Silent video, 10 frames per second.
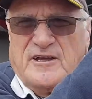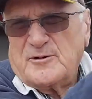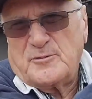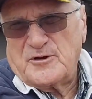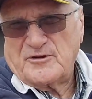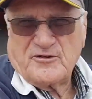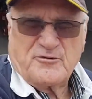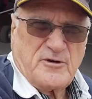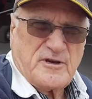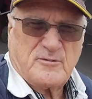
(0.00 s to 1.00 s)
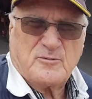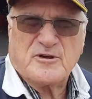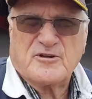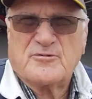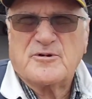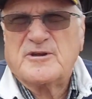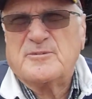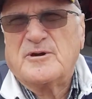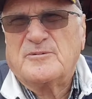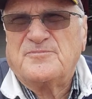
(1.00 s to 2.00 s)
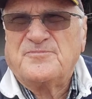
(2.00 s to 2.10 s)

and it works a treat. Works really well.